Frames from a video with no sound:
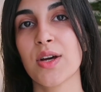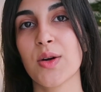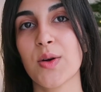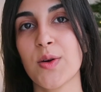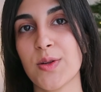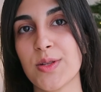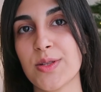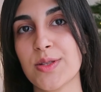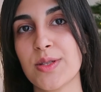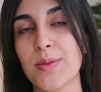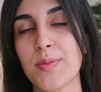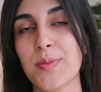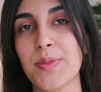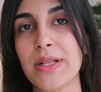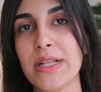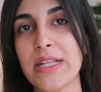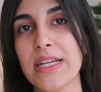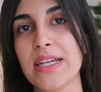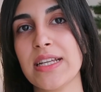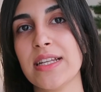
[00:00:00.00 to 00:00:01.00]

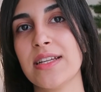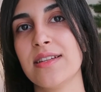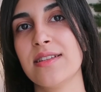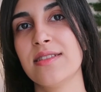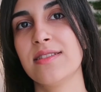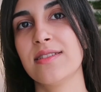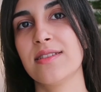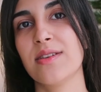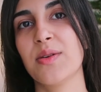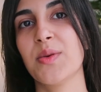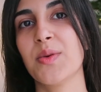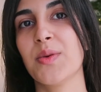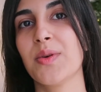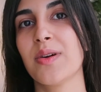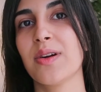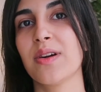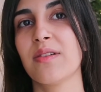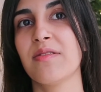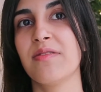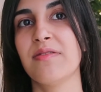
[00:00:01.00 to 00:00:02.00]
gold-plated
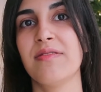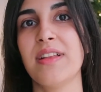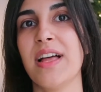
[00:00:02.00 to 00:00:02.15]
or